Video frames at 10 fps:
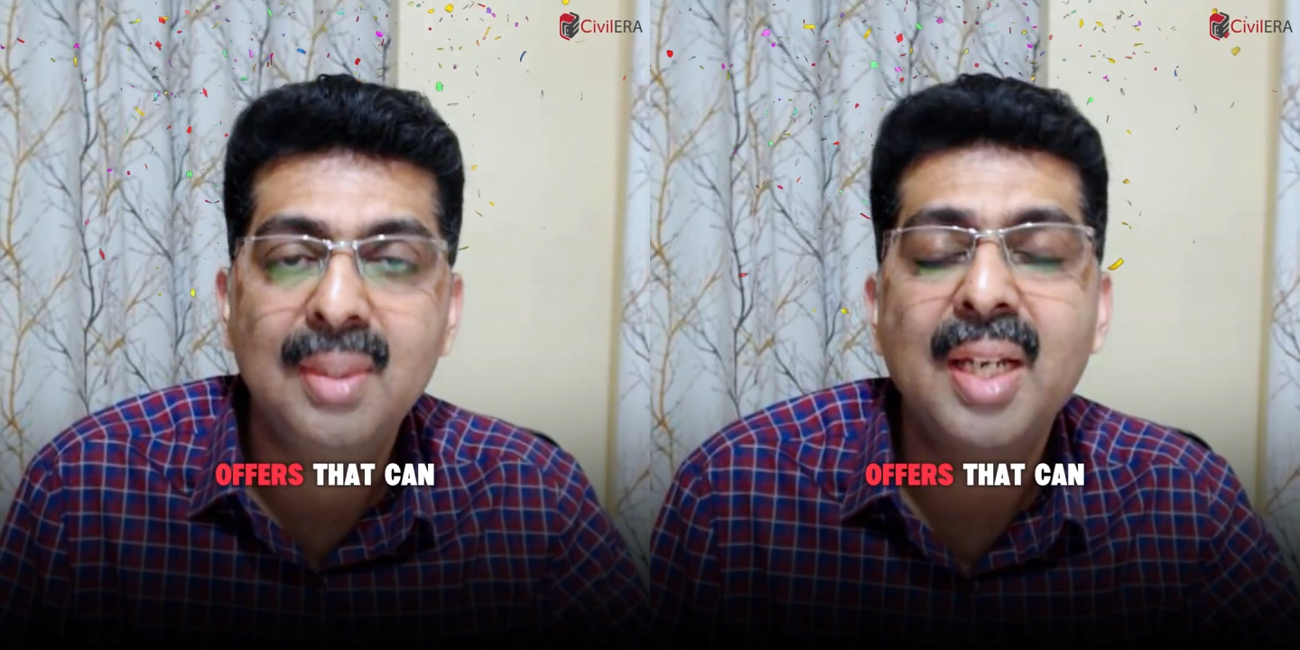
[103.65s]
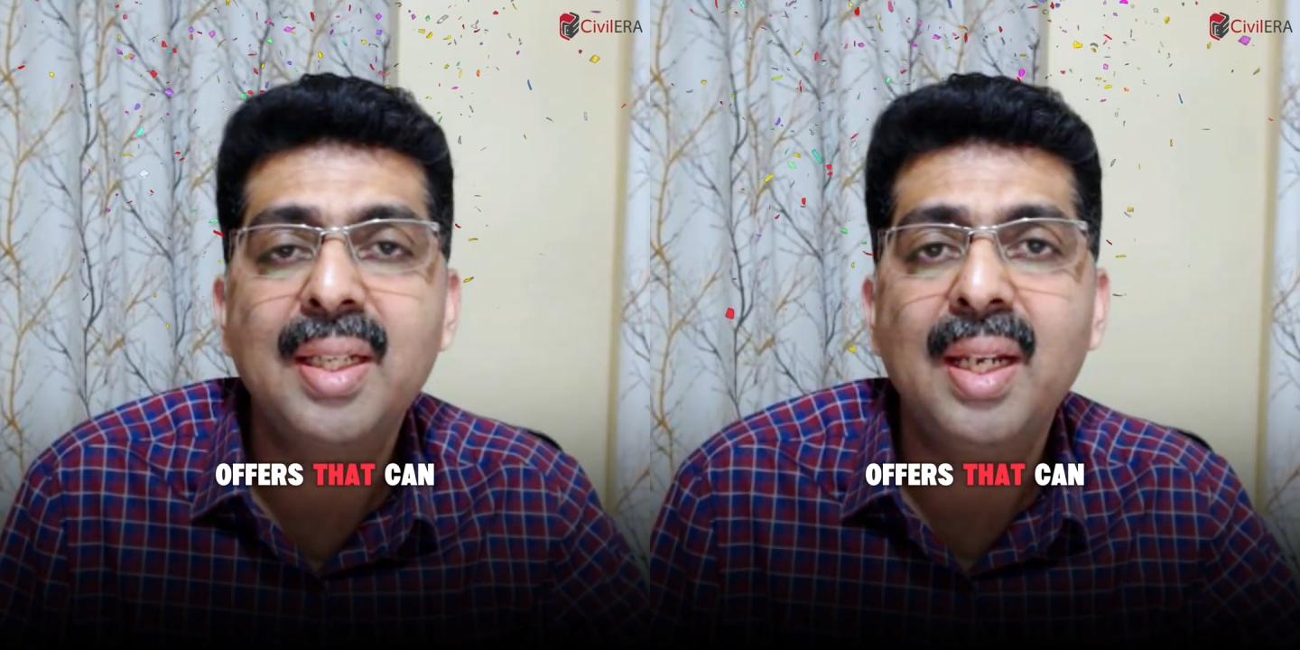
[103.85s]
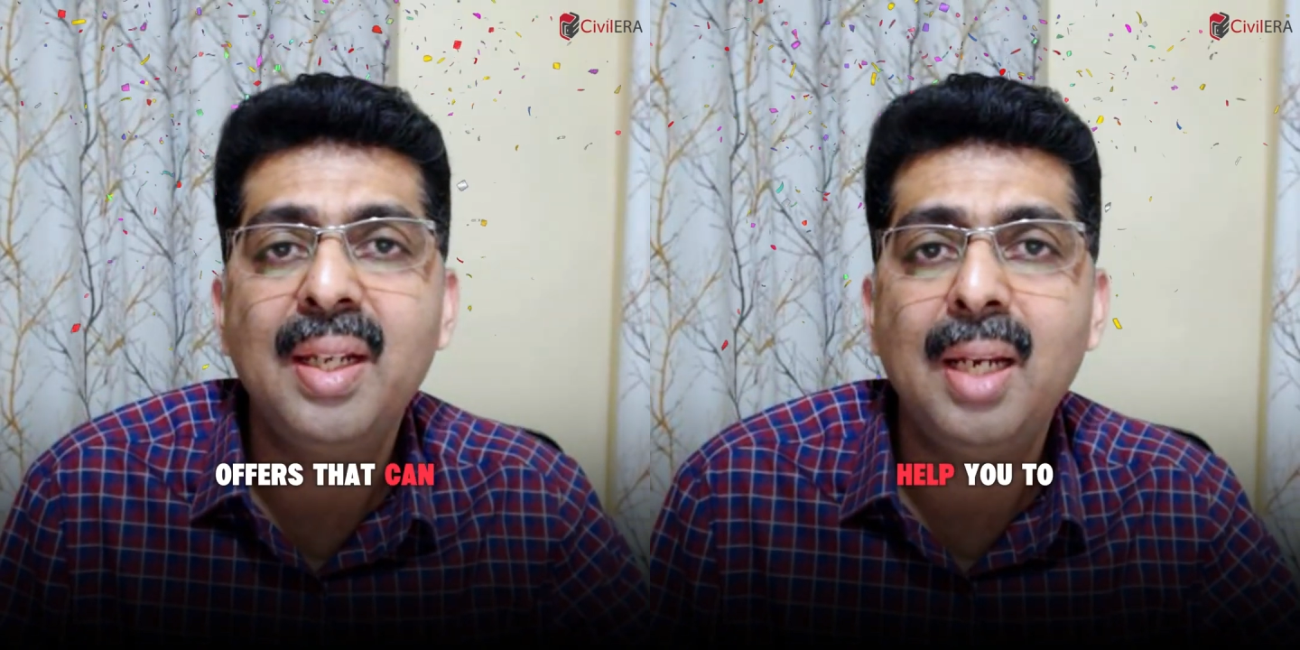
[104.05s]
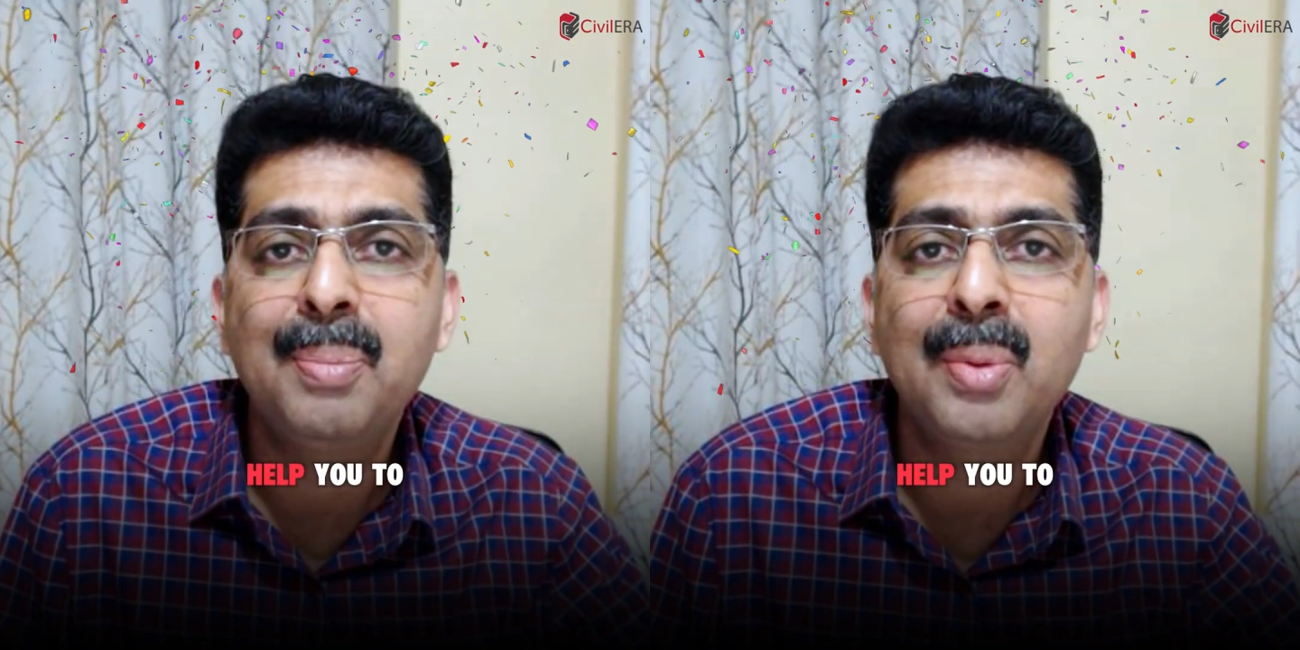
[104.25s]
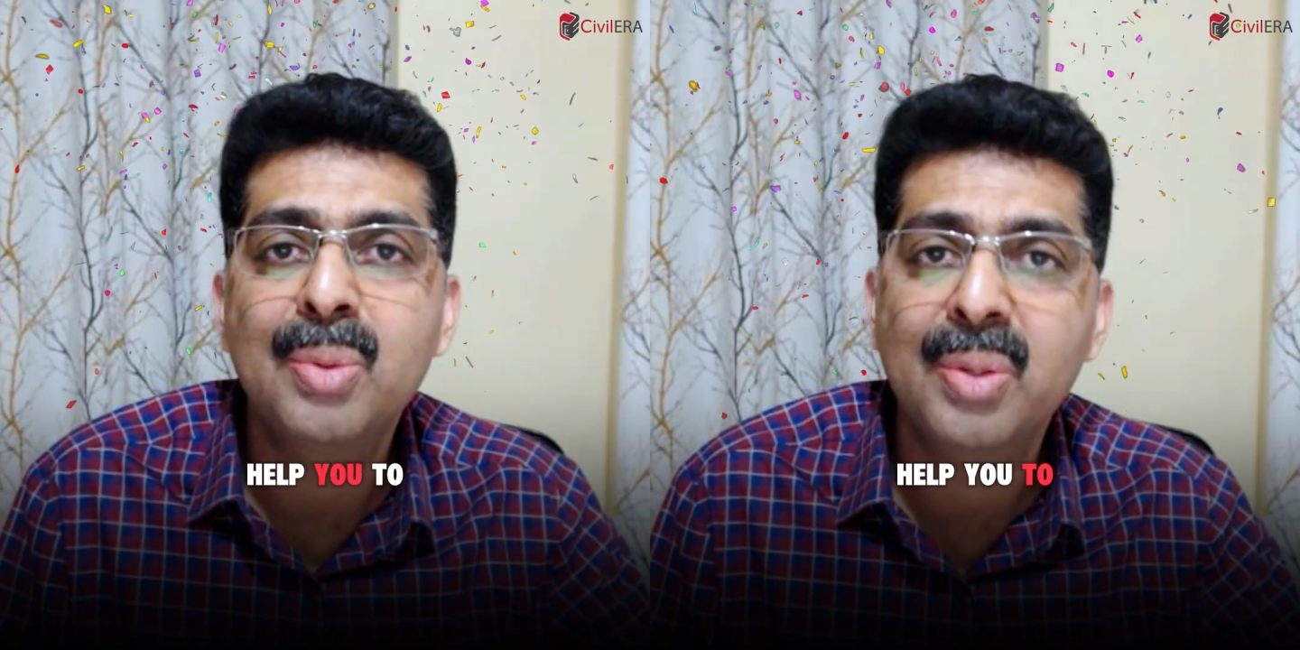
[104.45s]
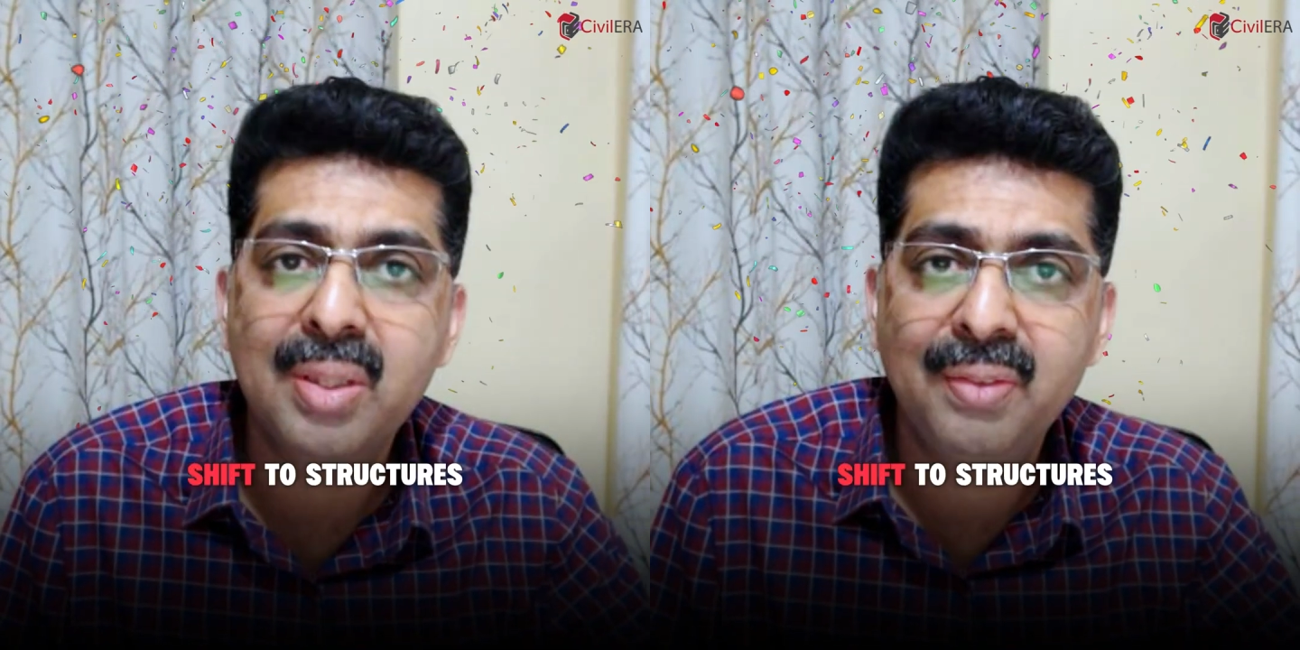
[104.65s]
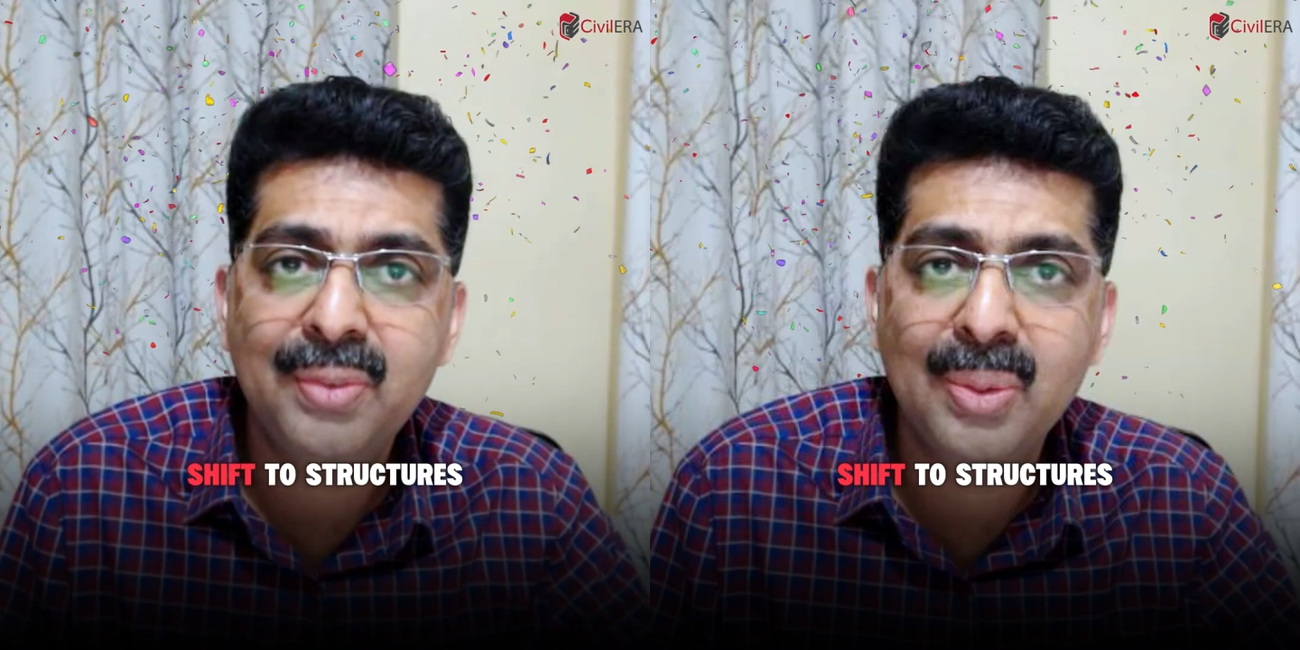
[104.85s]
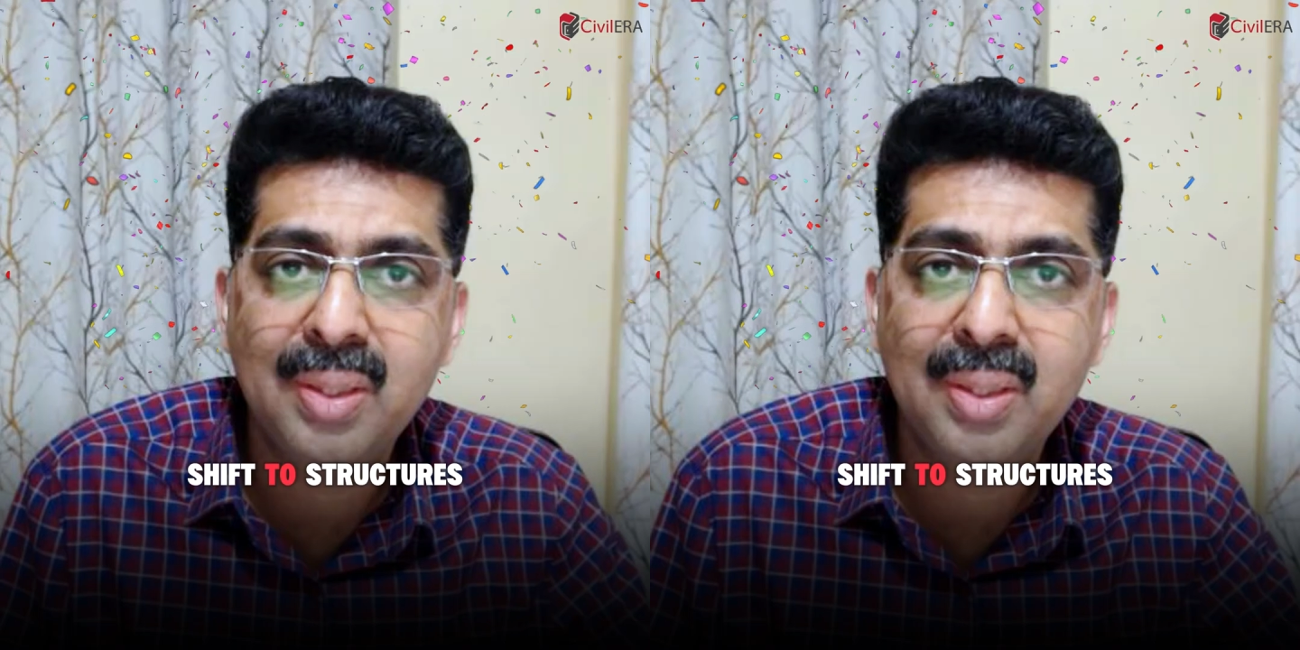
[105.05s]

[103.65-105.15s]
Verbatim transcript: that can help you to shift to